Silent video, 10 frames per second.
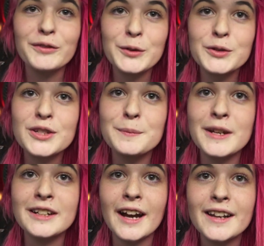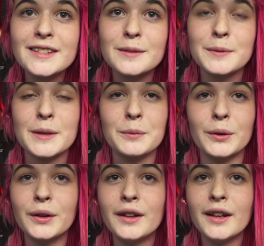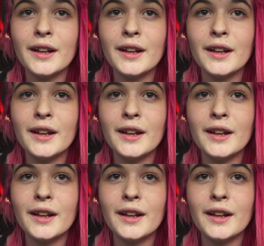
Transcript: if you could just be nice to people,